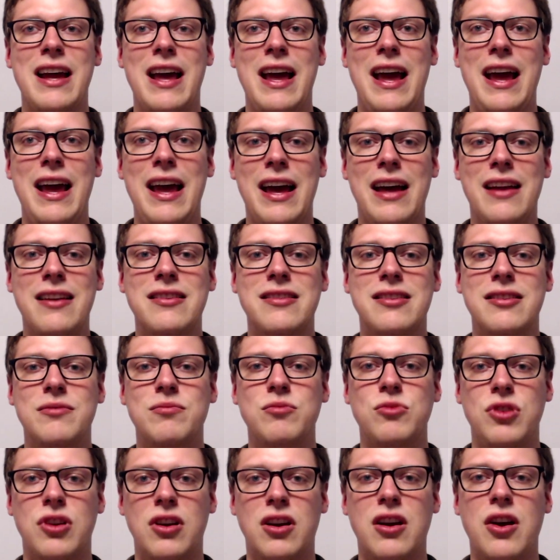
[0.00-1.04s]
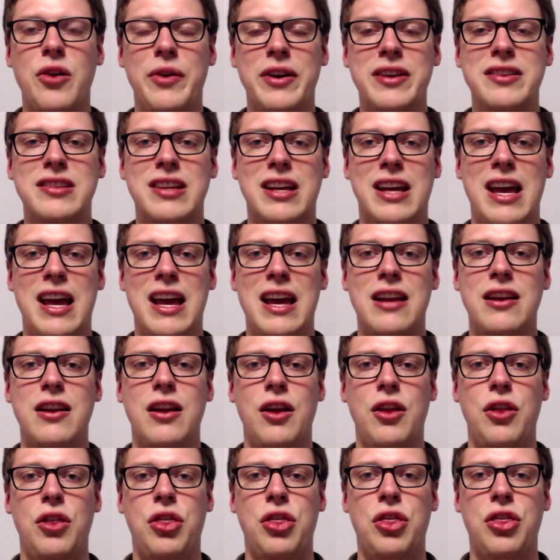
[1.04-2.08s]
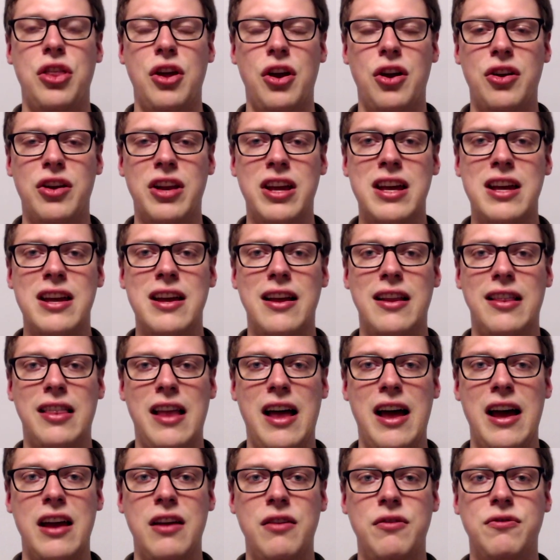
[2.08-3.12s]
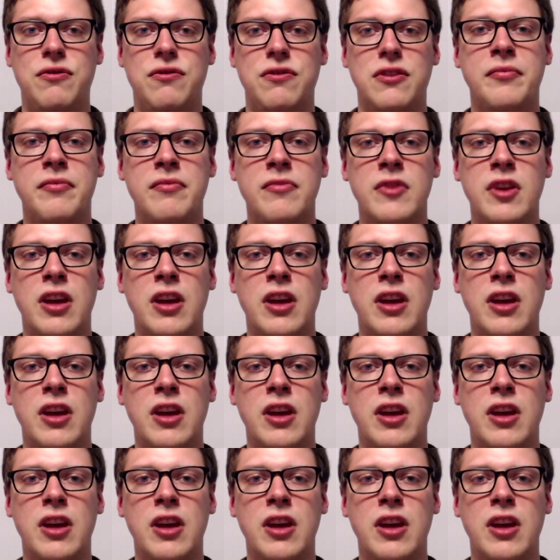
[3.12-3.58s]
and you're going to gain 30 life.